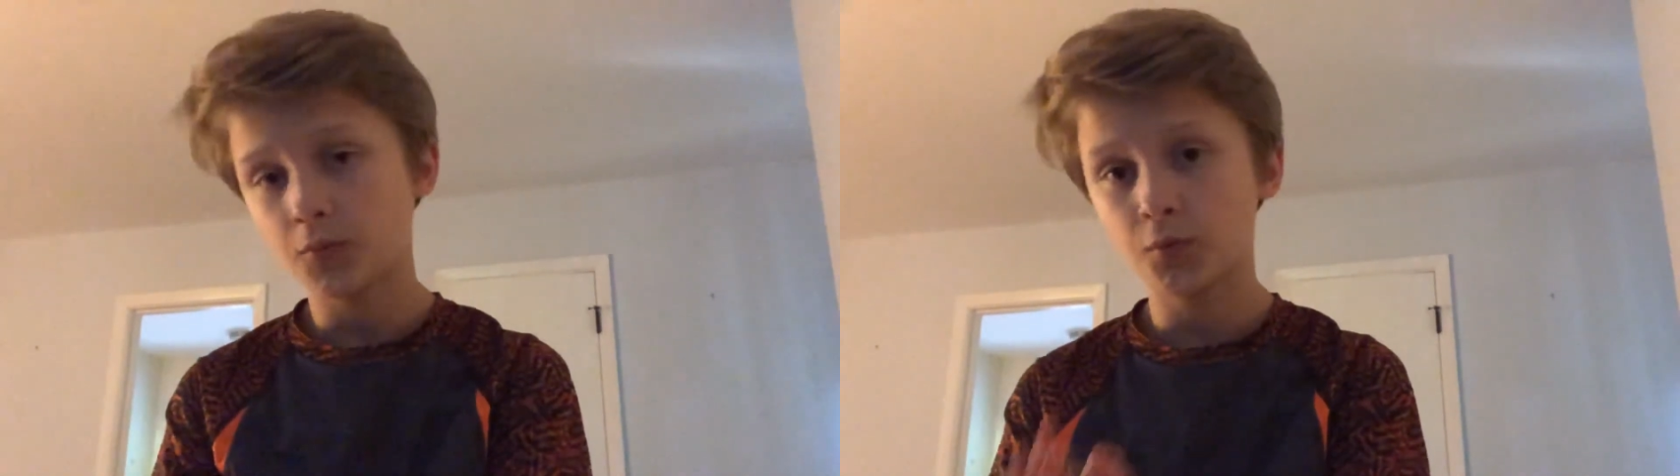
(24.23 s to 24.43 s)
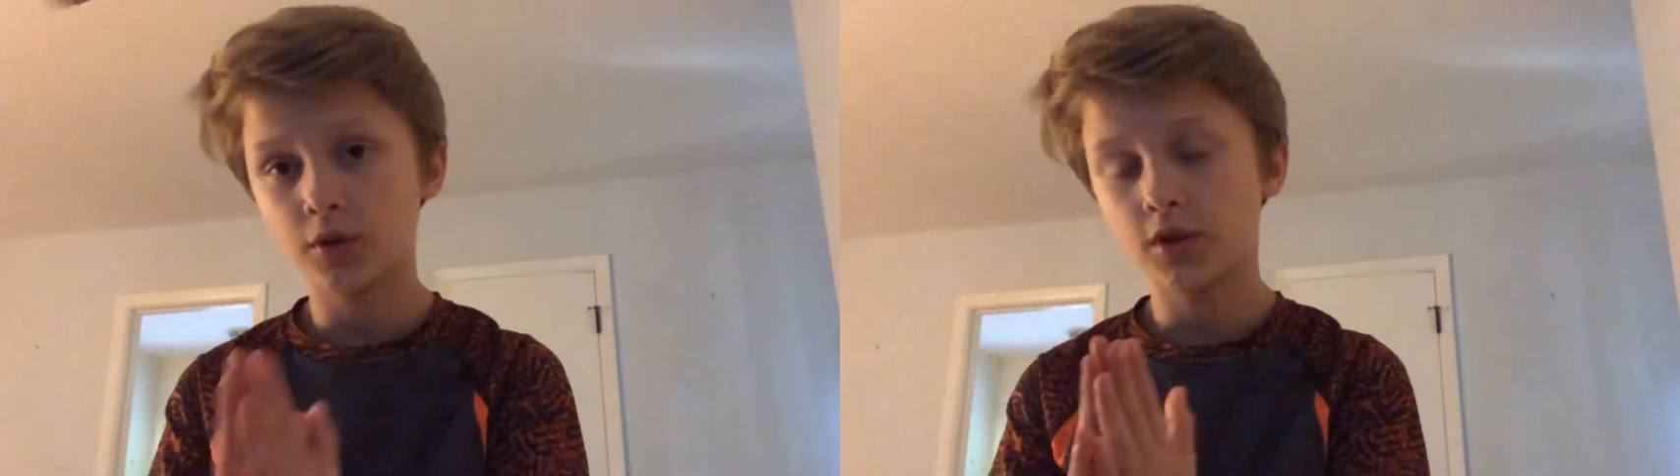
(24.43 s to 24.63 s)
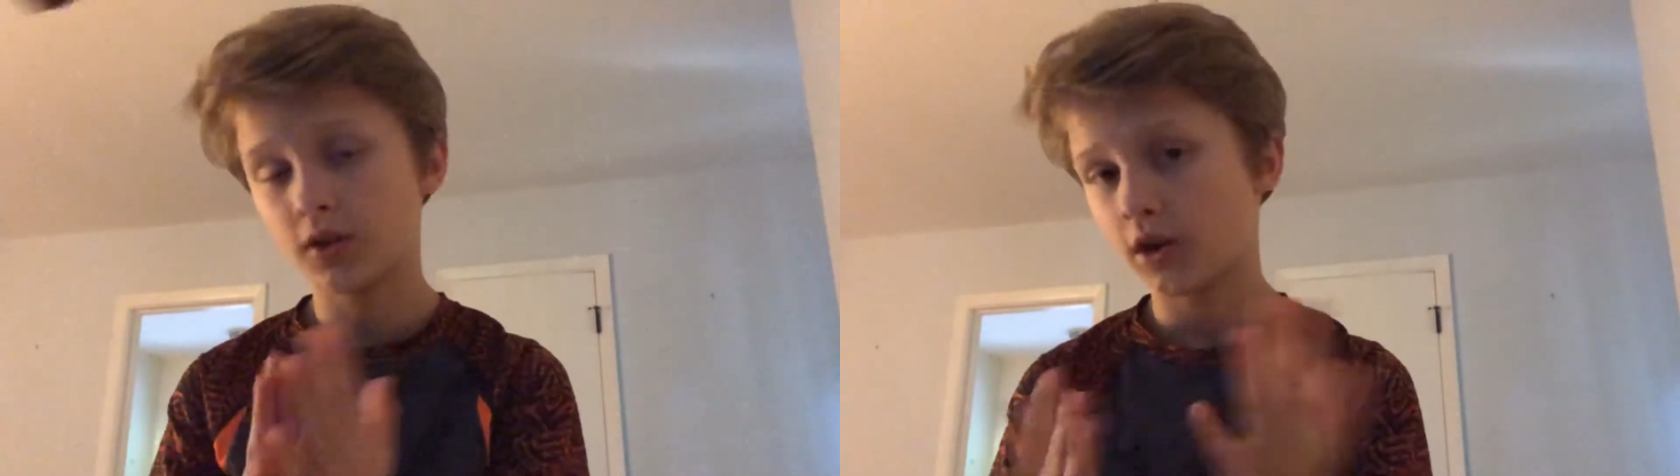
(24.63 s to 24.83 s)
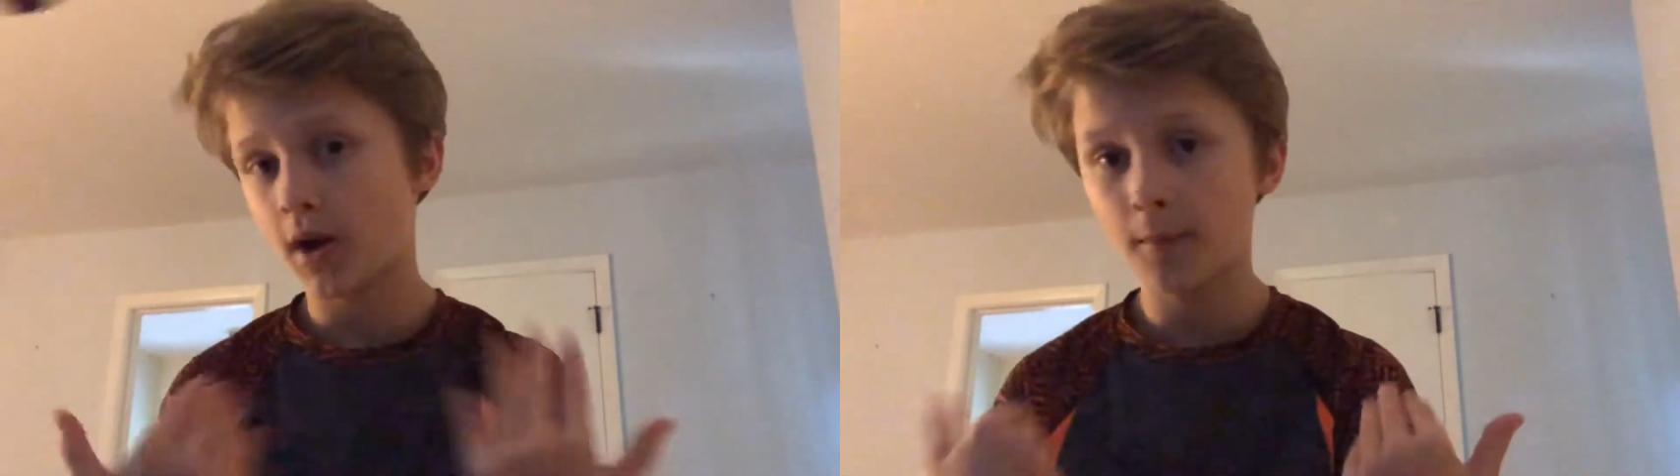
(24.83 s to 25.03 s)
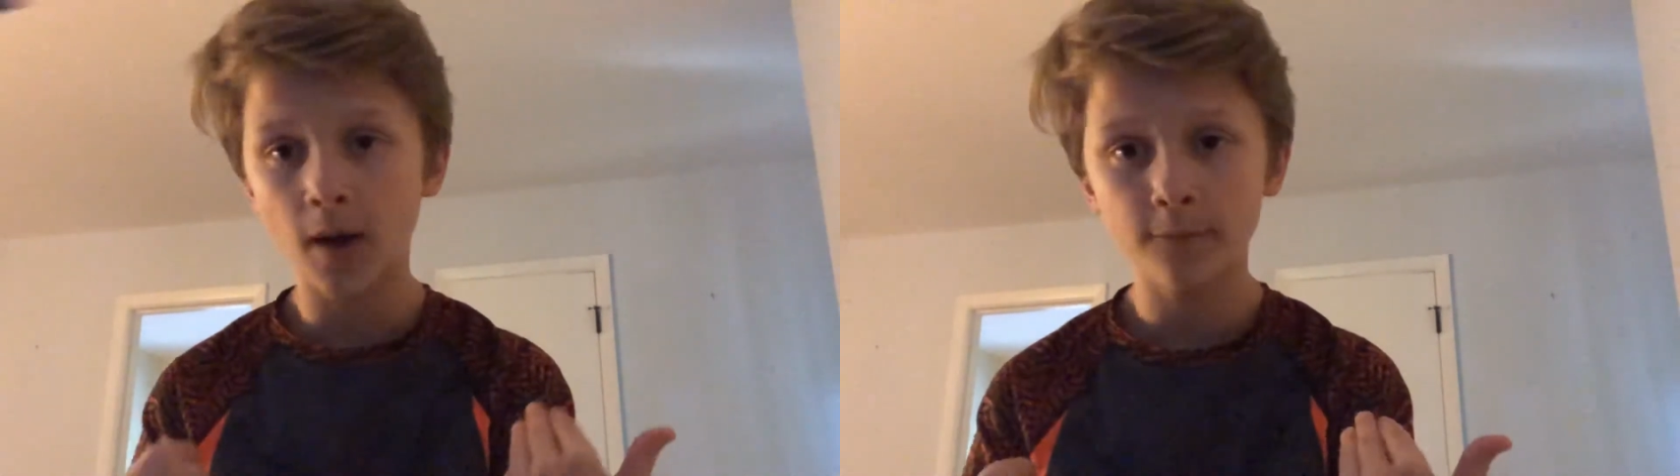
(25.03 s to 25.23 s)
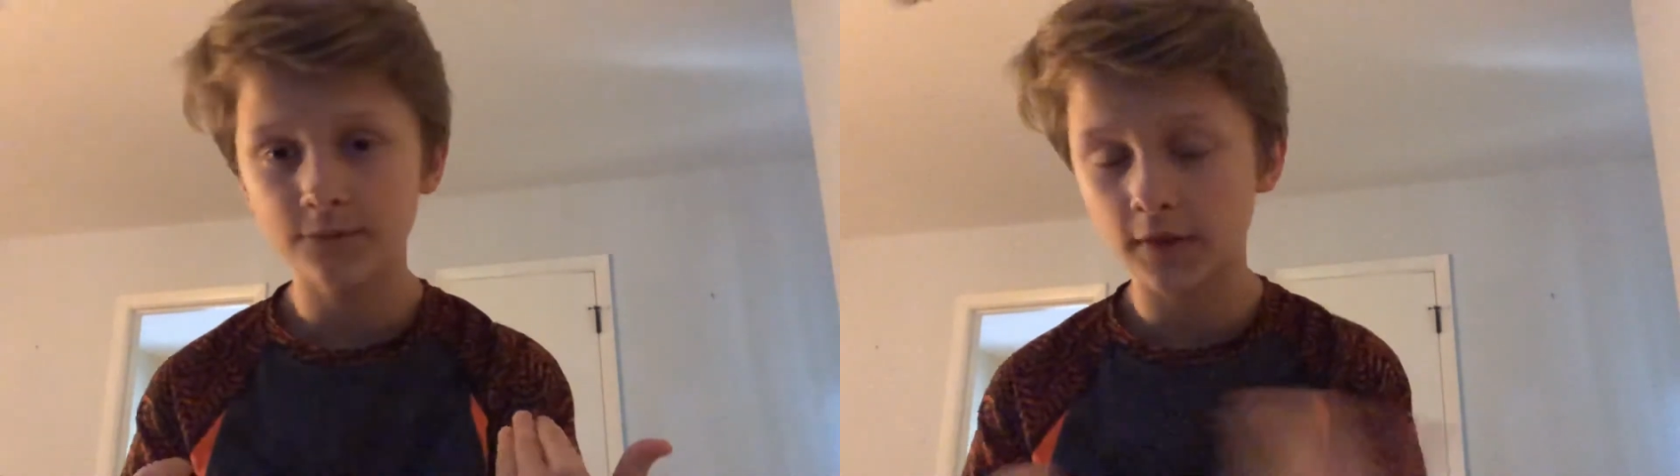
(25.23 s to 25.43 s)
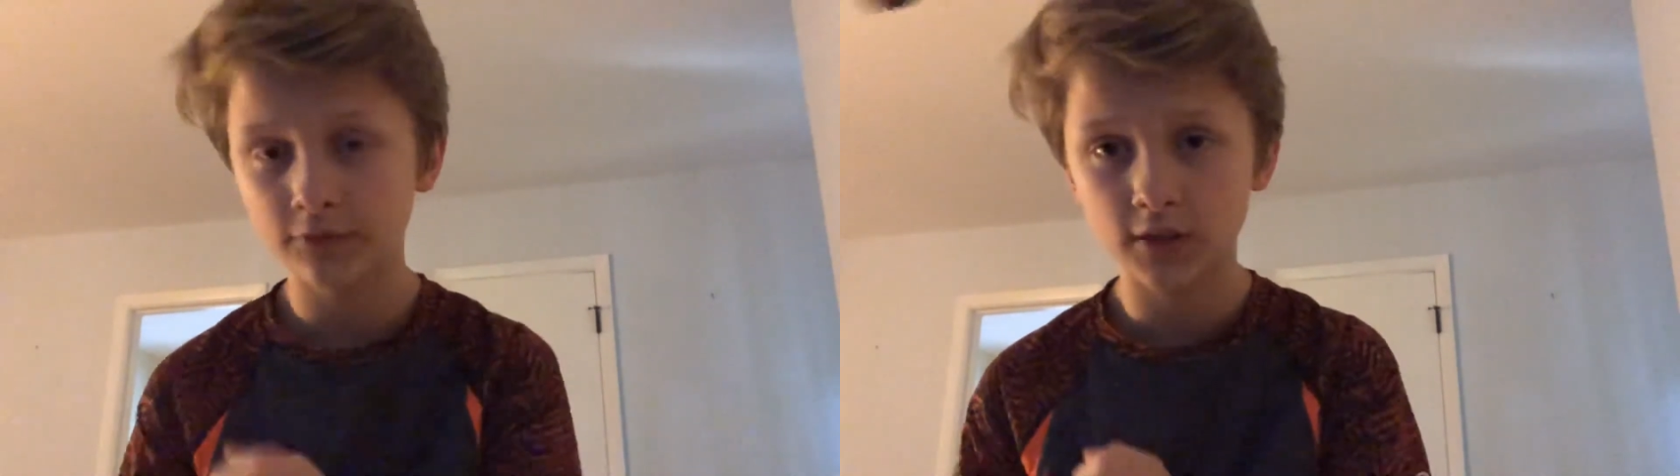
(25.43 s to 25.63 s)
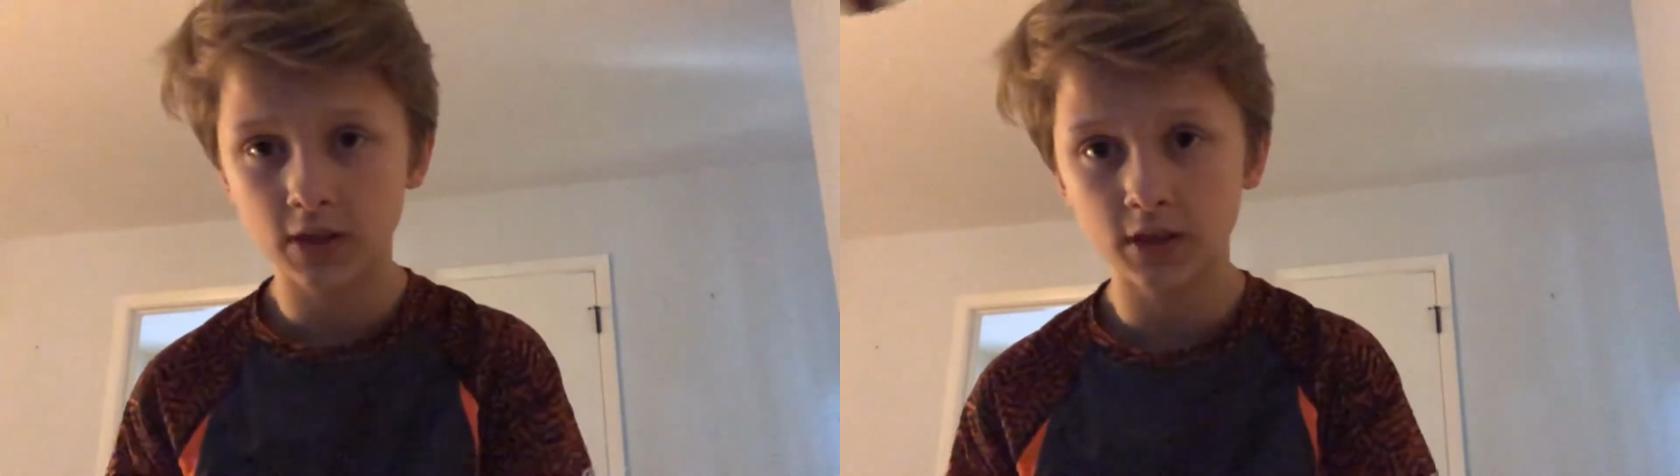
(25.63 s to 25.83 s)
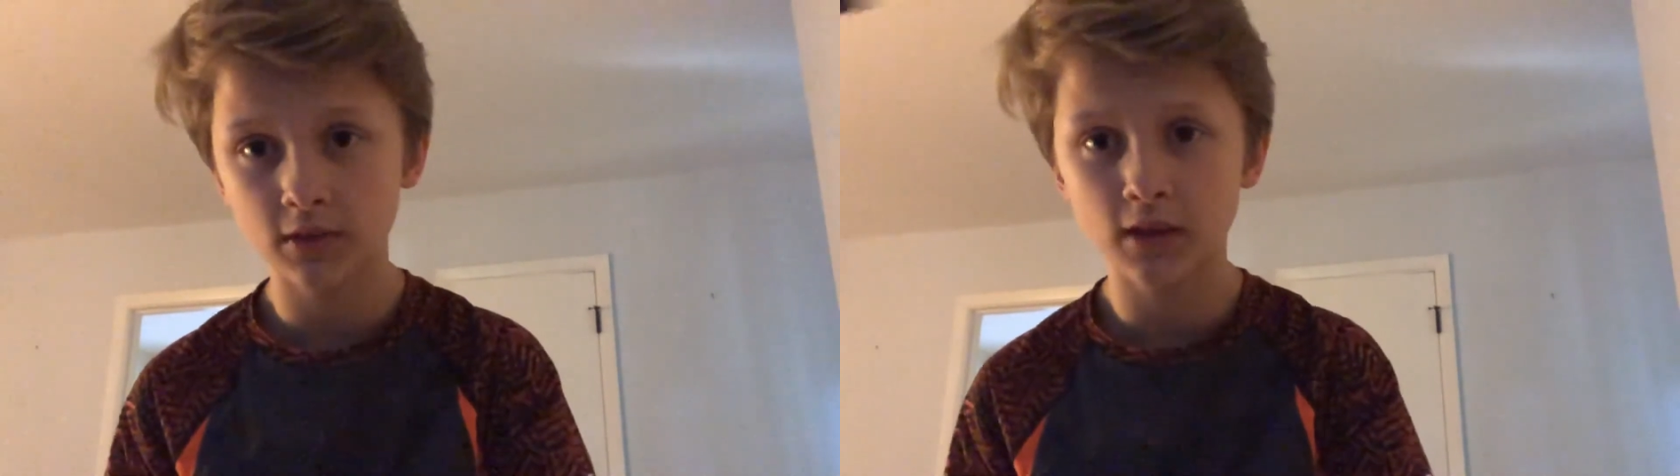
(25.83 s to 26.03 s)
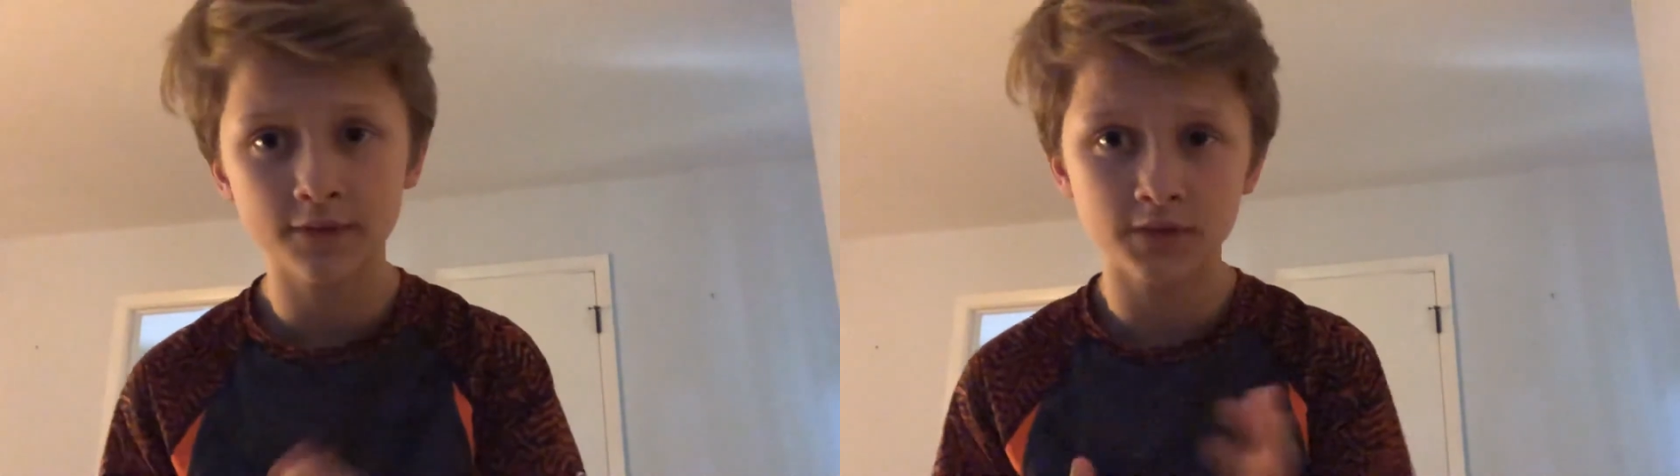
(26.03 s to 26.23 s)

when I'm 15,